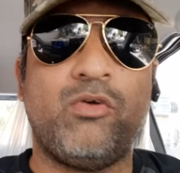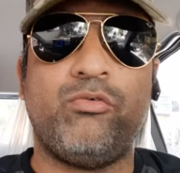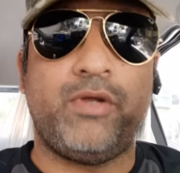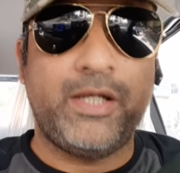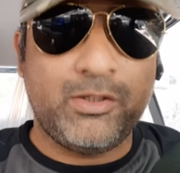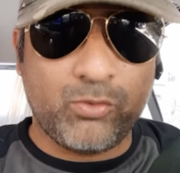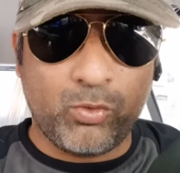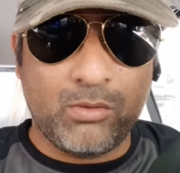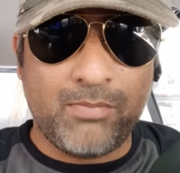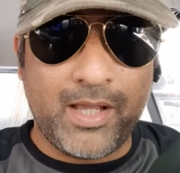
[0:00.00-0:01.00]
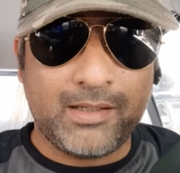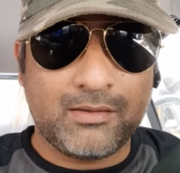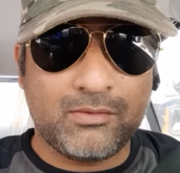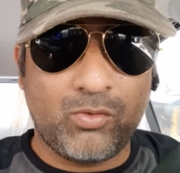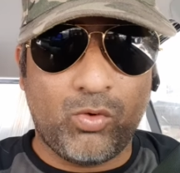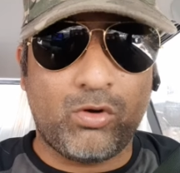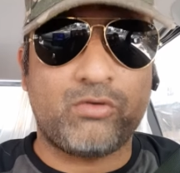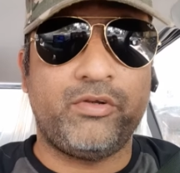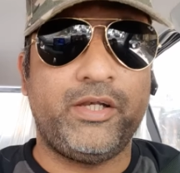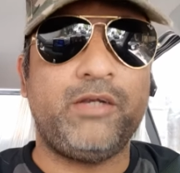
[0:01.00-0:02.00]
Will it roll back
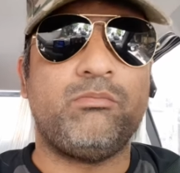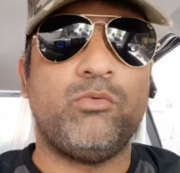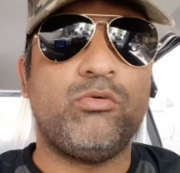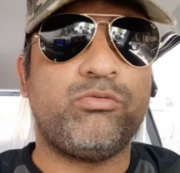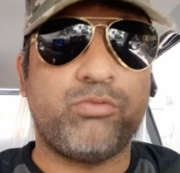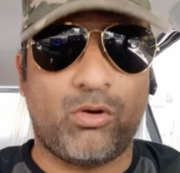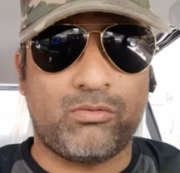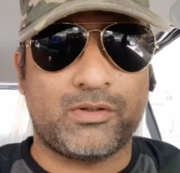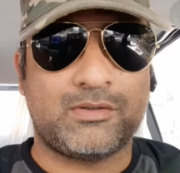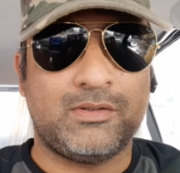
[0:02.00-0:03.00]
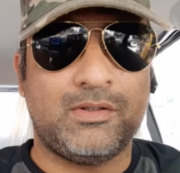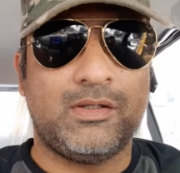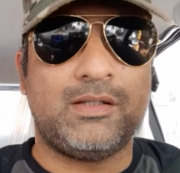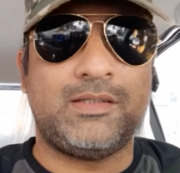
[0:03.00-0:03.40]
or will it move forward?